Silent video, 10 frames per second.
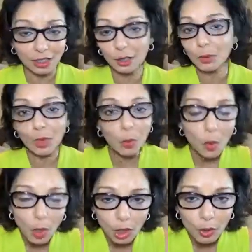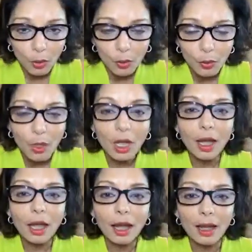want to warn you,
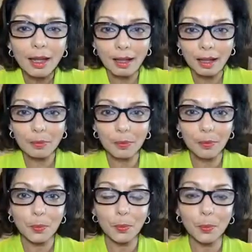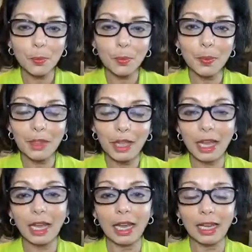the
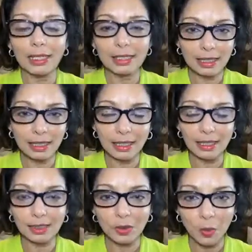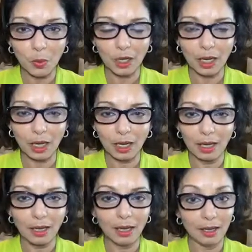AC isn't working,
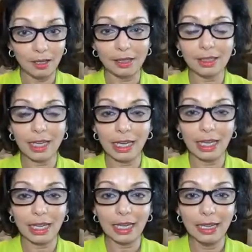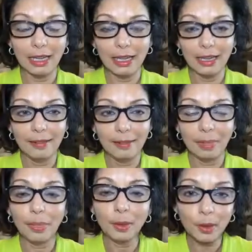and it's like
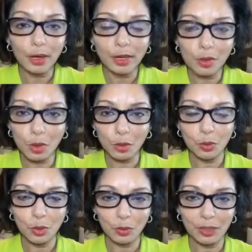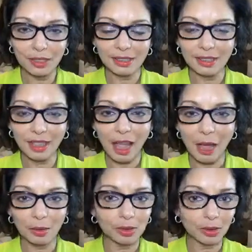32 degrees in the
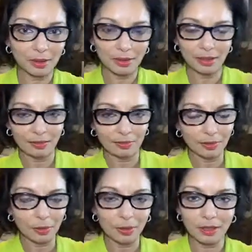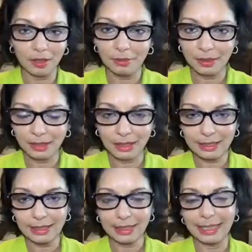house, or in Florida we say
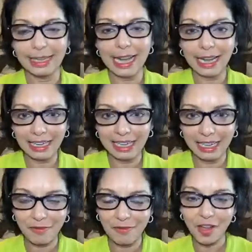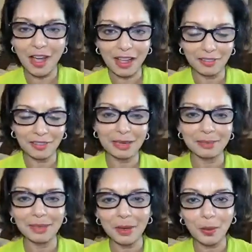it's like 95, and I'm
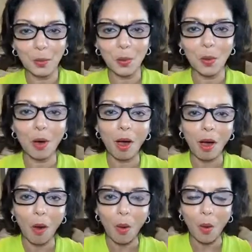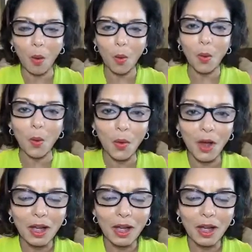like, whoa.